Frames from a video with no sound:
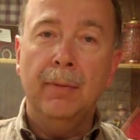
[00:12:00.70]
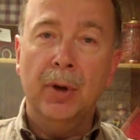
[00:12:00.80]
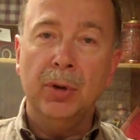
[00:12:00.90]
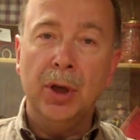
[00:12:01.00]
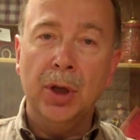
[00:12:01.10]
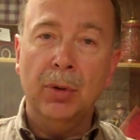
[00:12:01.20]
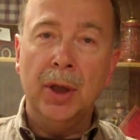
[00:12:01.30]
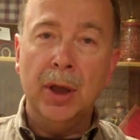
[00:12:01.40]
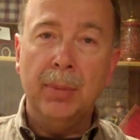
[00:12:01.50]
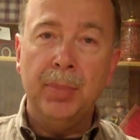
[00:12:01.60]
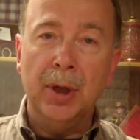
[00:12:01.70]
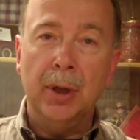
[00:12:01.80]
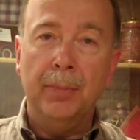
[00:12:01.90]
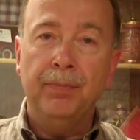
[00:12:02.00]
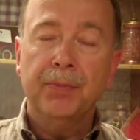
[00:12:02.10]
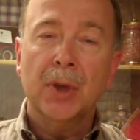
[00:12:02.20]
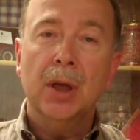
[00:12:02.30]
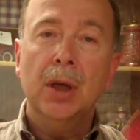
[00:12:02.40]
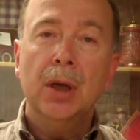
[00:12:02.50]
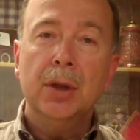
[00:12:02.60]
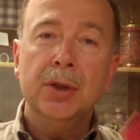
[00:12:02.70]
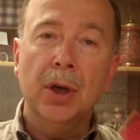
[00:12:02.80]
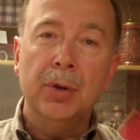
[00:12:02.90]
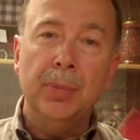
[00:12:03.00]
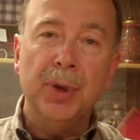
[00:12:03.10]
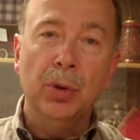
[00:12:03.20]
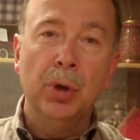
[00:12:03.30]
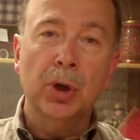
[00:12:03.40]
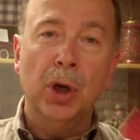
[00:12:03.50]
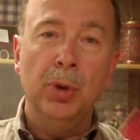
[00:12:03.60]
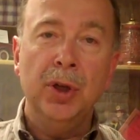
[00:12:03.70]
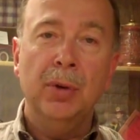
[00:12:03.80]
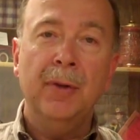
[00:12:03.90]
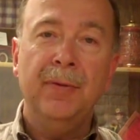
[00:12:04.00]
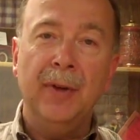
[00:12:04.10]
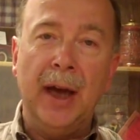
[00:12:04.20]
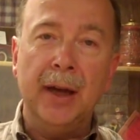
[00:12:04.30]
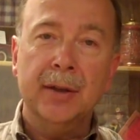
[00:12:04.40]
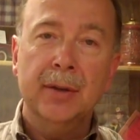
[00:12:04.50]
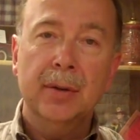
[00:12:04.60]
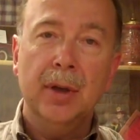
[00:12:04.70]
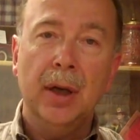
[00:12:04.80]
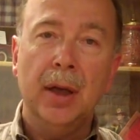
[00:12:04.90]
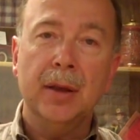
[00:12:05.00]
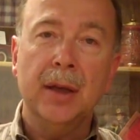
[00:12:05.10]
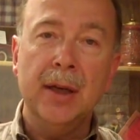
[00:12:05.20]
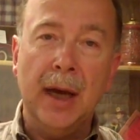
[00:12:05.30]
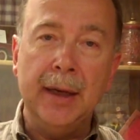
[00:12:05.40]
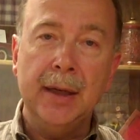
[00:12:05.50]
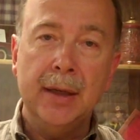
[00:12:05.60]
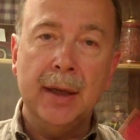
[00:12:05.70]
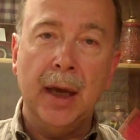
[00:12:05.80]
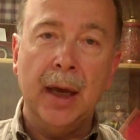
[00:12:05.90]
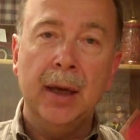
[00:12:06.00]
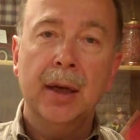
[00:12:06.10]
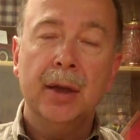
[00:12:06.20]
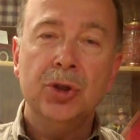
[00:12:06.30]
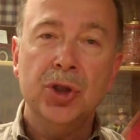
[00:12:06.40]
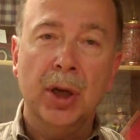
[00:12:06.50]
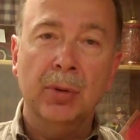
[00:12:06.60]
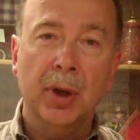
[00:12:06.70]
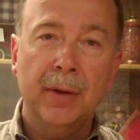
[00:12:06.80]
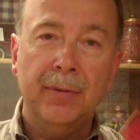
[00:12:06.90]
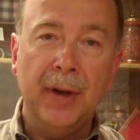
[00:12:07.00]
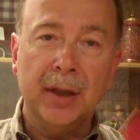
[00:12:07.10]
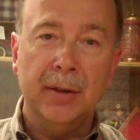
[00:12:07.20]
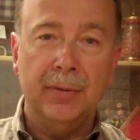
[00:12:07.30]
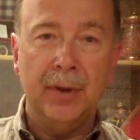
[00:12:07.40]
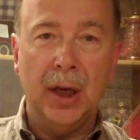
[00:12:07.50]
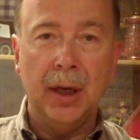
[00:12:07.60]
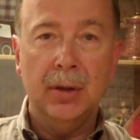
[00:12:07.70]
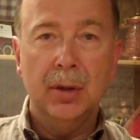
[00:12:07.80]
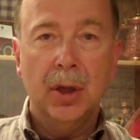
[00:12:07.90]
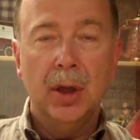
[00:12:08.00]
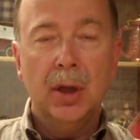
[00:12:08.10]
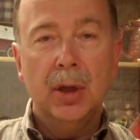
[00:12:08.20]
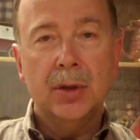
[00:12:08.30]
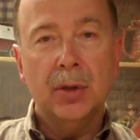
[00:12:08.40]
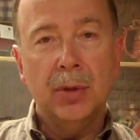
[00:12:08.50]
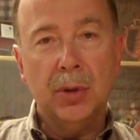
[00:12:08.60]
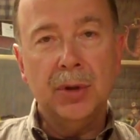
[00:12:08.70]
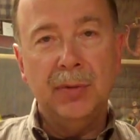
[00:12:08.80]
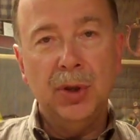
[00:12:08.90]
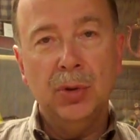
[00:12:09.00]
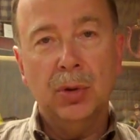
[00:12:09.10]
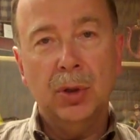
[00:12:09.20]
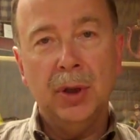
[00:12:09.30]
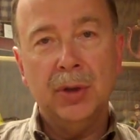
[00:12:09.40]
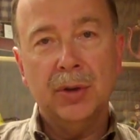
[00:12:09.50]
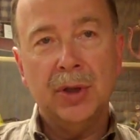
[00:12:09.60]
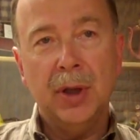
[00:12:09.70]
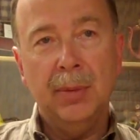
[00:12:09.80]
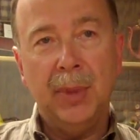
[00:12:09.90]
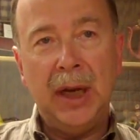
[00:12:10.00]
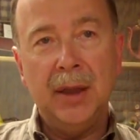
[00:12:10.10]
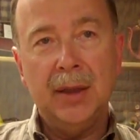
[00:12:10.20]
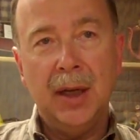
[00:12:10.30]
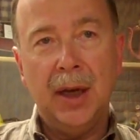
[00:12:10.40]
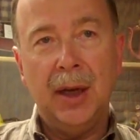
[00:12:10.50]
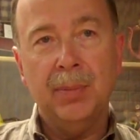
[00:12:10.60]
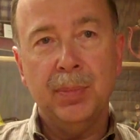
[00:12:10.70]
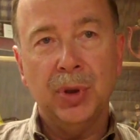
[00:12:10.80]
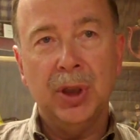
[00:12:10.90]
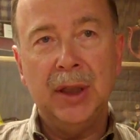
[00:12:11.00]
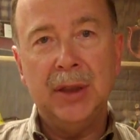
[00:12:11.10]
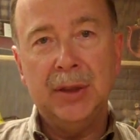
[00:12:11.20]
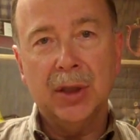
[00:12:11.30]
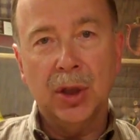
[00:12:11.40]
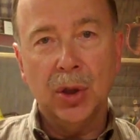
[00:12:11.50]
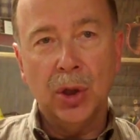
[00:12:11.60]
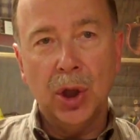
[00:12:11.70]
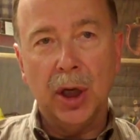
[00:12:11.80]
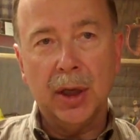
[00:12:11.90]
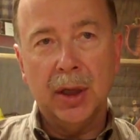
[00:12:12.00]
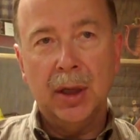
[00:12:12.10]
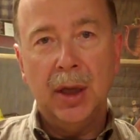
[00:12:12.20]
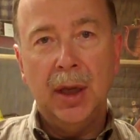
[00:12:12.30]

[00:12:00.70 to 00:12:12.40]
voting no on that bill. So the bill will go into effect at the 90-day general effective date. So those of you who are interested in buying time, please look